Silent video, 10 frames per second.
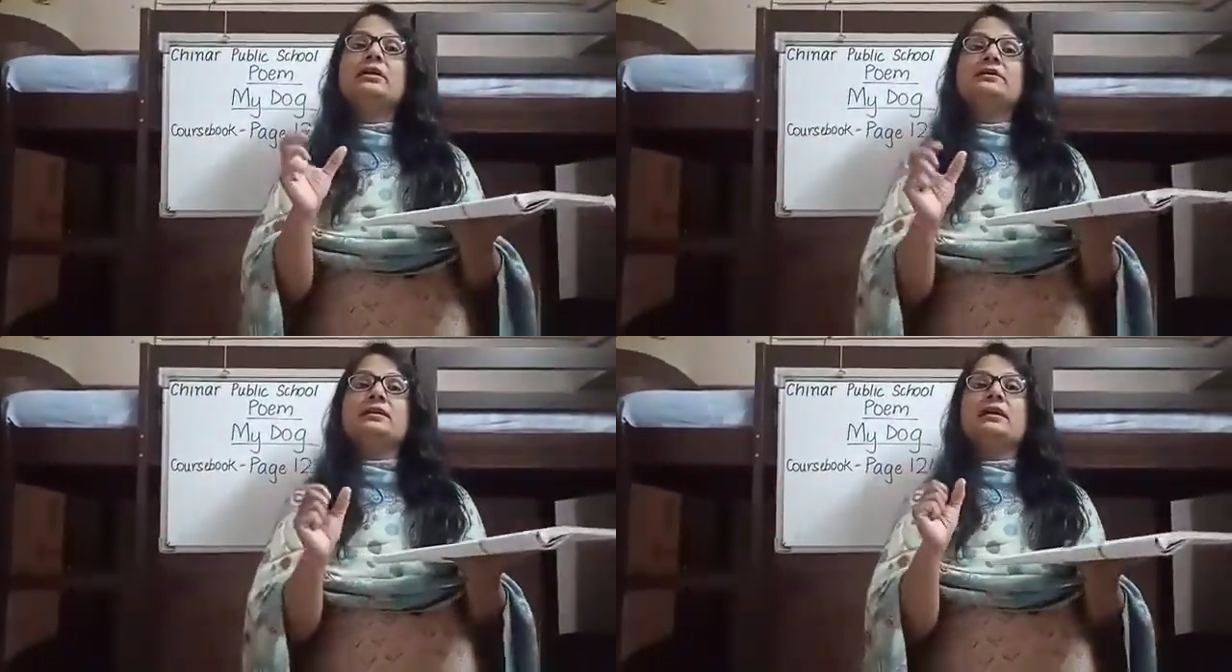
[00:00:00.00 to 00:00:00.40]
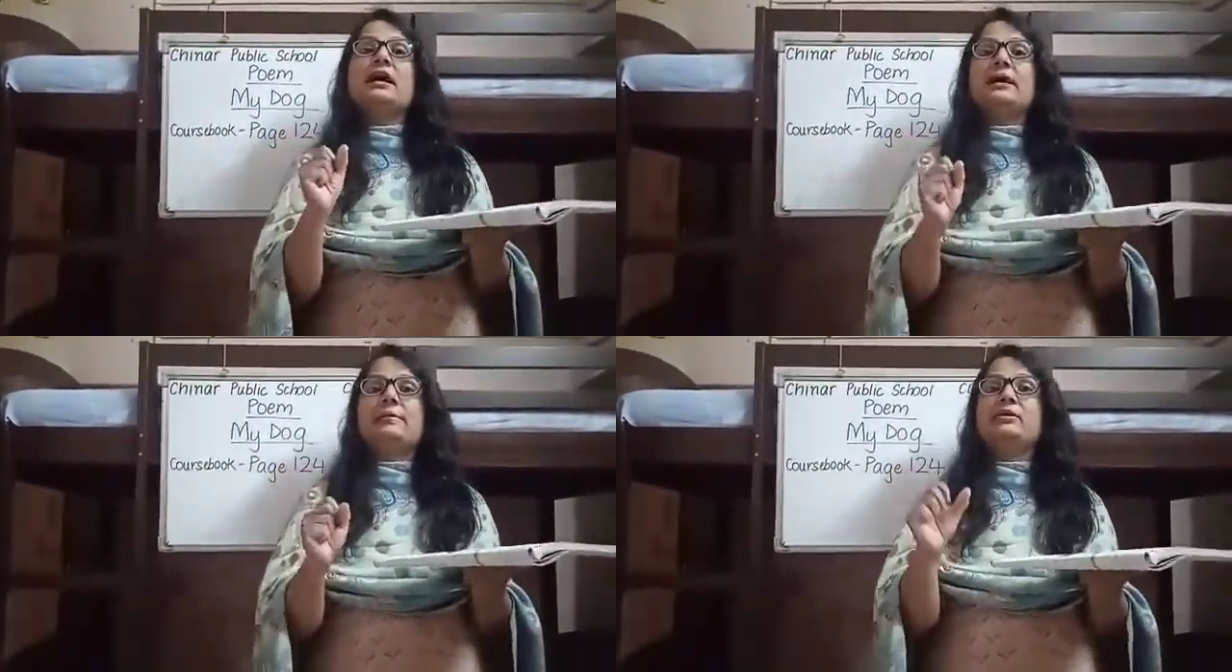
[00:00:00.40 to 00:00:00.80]
is in
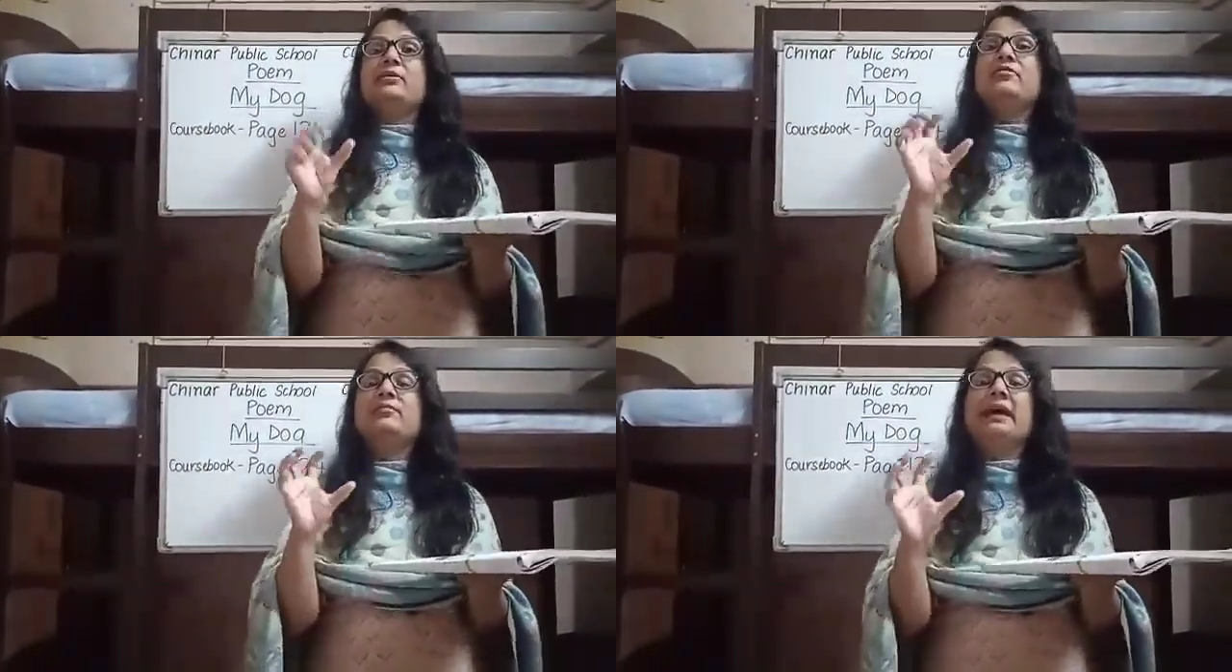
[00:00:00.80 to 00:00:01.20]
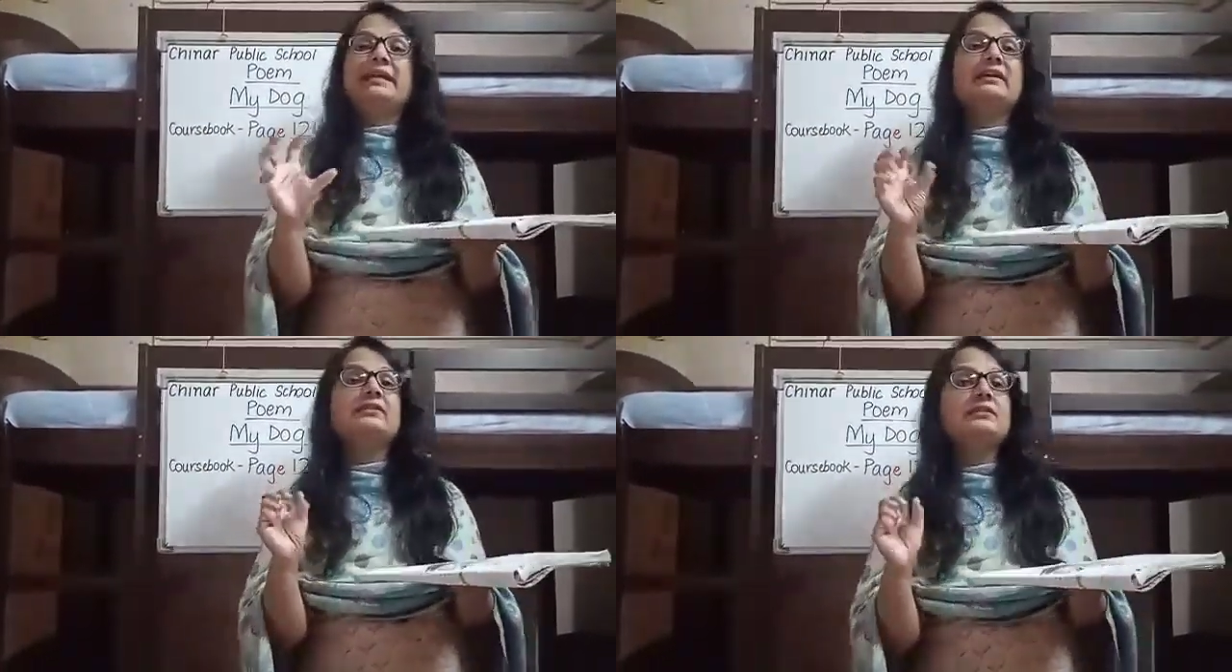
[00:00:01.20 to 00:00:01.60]
a habit of
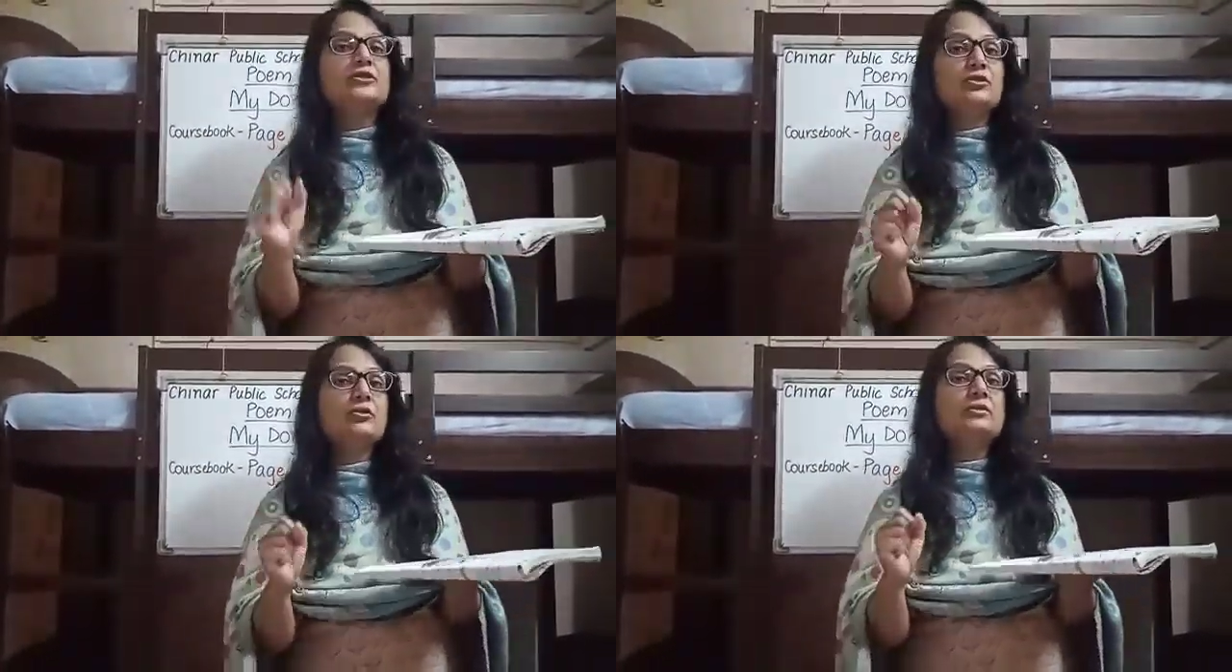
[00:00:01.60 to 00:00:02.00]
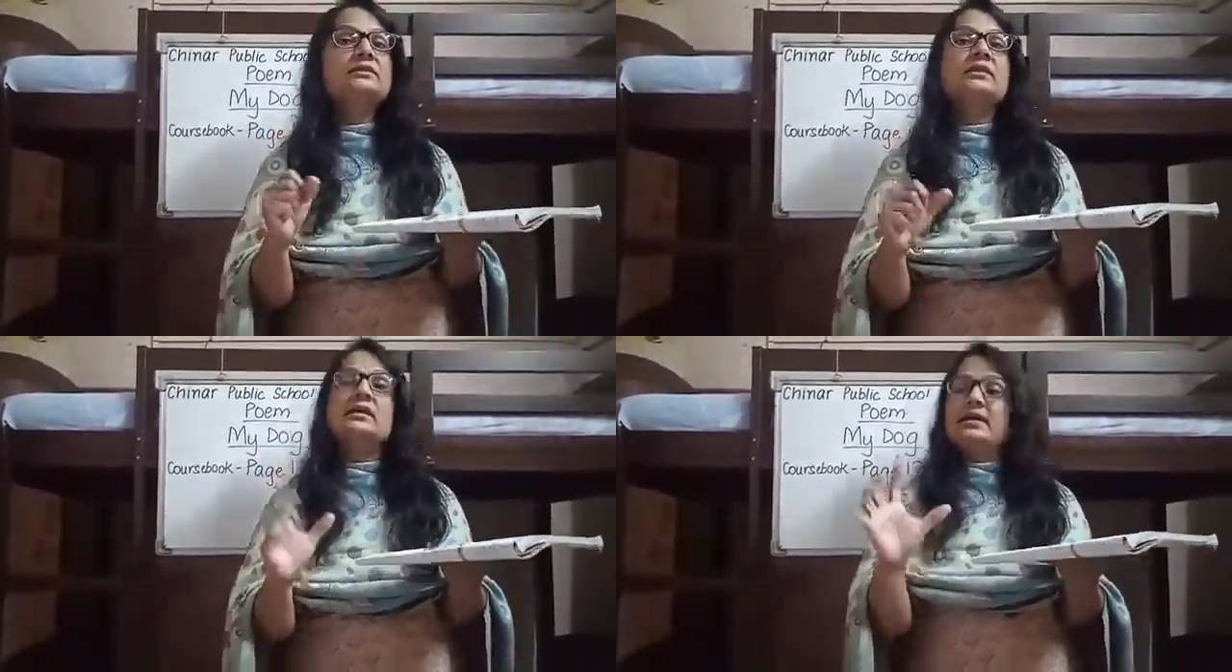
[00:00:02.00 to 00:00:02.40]
biting the shoes.